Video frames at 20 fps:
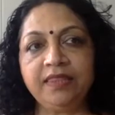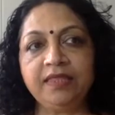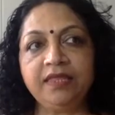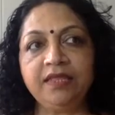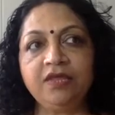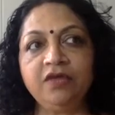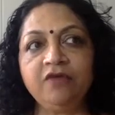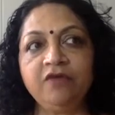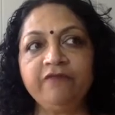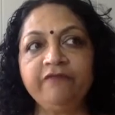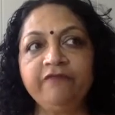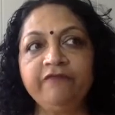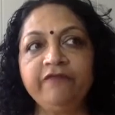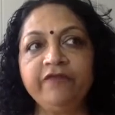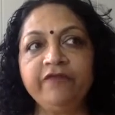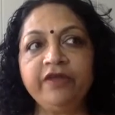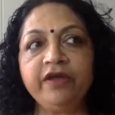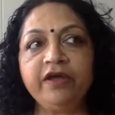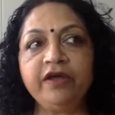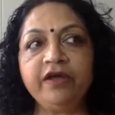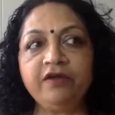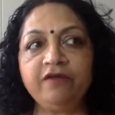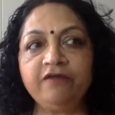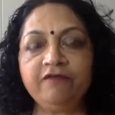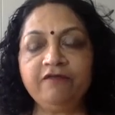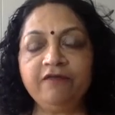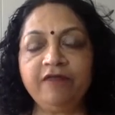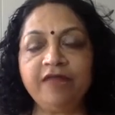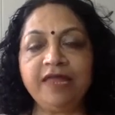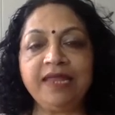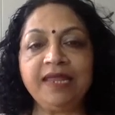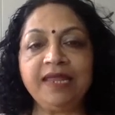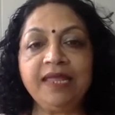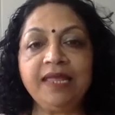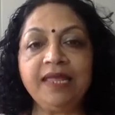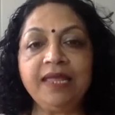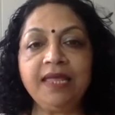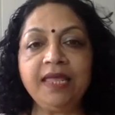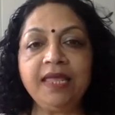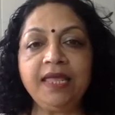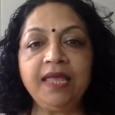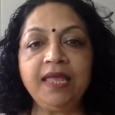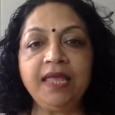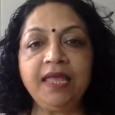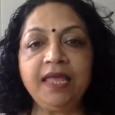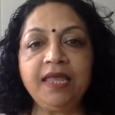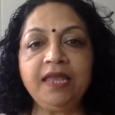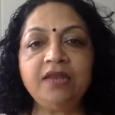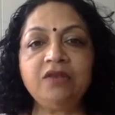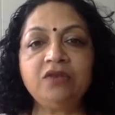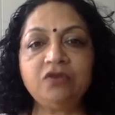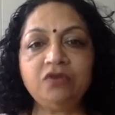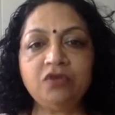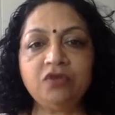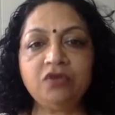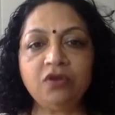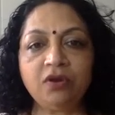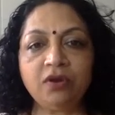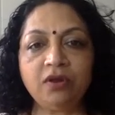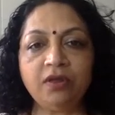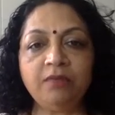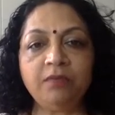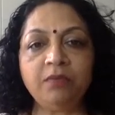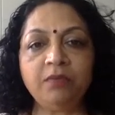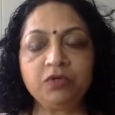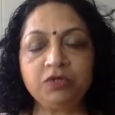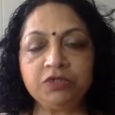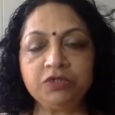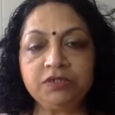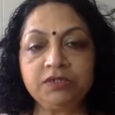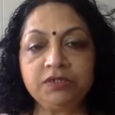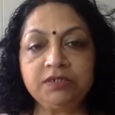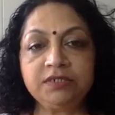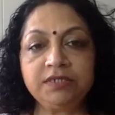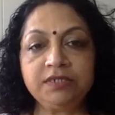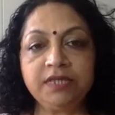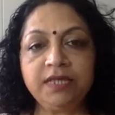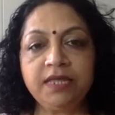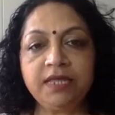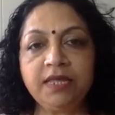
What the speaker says: Your fear of letting into your emotions